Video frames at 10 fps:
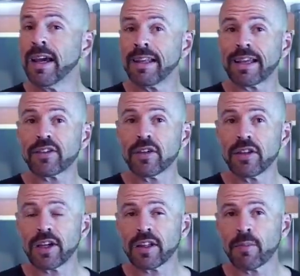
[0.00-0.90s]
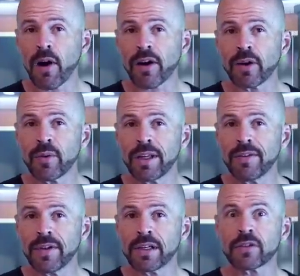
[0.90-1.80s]
And that's a good thing in the market. We need
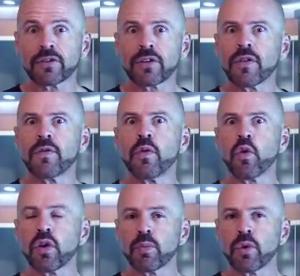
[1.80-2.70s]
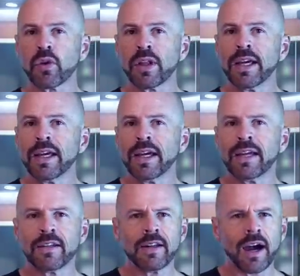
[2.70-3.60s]
vehicles that are affordable
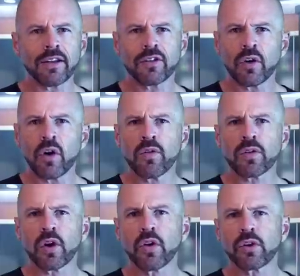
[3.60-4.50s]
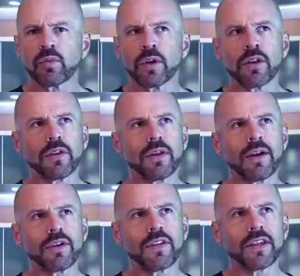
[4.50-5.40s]
and not so overloaded with
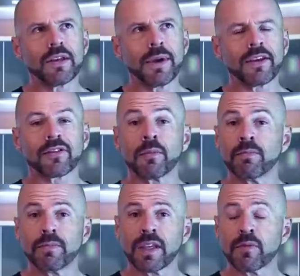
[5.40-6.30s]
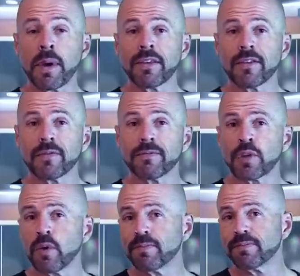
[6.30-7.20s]
everything that makes them expensive.
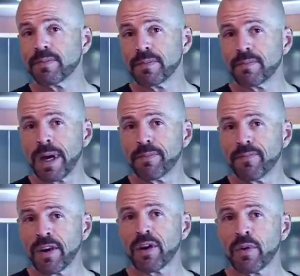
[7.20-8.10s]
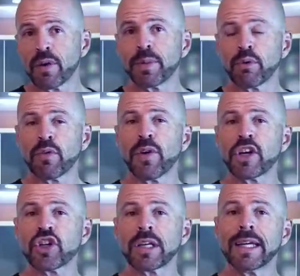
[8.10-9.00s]
So might very well be
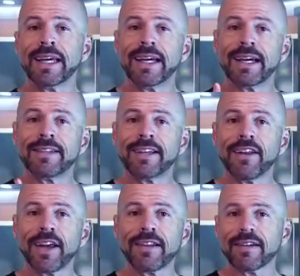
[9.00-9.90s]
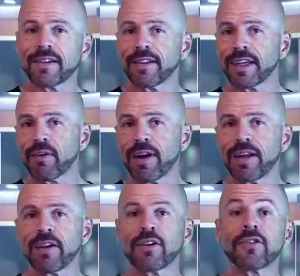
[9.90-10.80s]
refreshing. Until then, click right
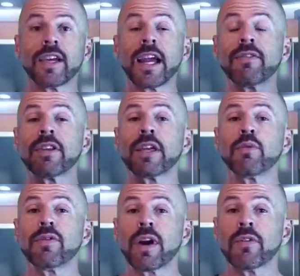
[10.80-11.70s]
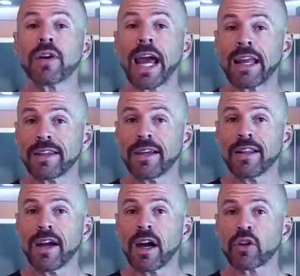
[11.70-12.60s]
here, see everything we've covered at the L
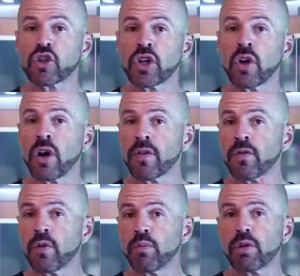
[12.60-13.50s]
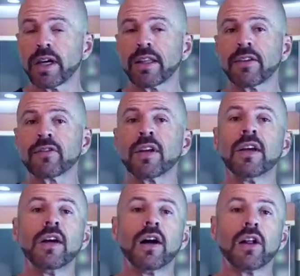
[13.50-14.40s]
A Auto Show, our full playlist,
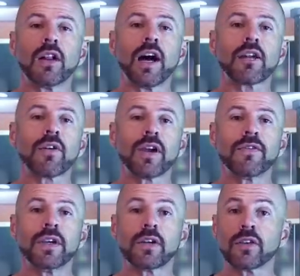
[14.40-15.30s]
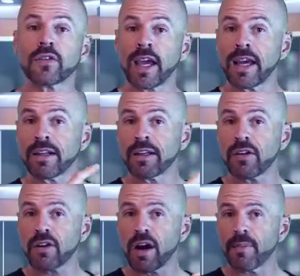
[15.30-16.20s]
a lot of great vehicles, and another
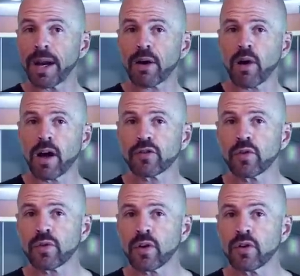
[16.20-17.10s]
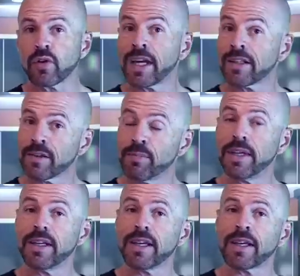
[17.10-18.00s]
compact crossover or two that'll
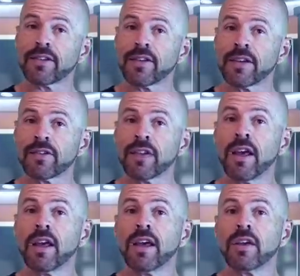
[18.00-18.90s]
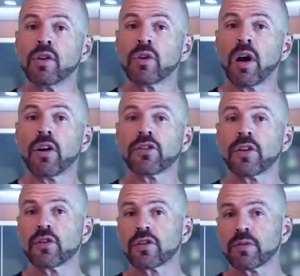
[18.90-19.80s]
compete against this. You can
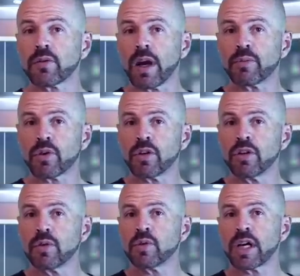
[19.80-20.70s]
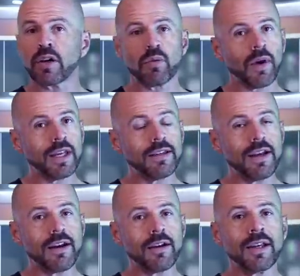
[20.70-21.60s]
also subscribe to our YouTube channel right
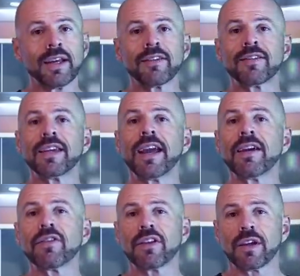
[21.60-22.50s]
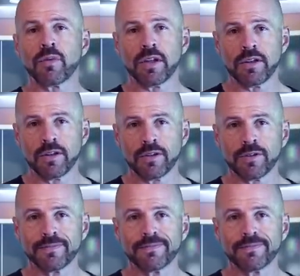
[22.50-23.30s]
there and see everything we do.